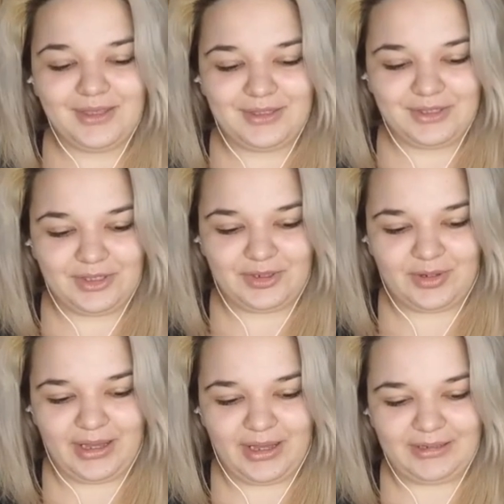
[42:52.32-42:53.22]

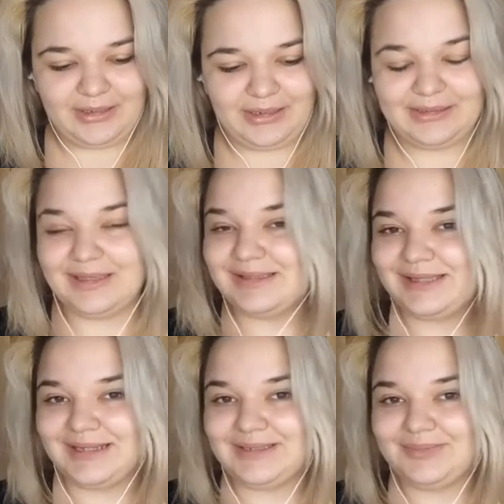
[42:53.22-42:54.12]
So I think that's
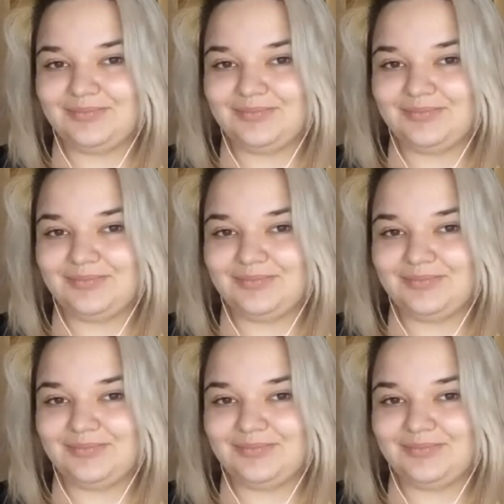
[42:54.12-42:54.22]
that.